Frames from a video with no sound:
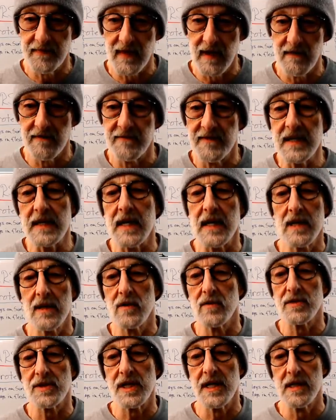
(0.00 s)

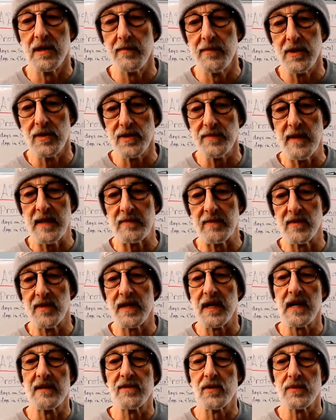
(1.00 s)
video to help those people
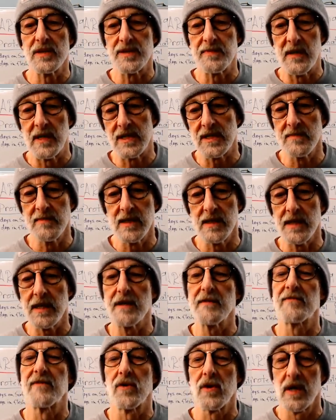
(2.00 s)
that have the
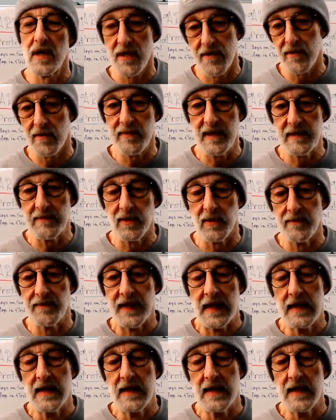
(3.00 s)
responsibility for other people.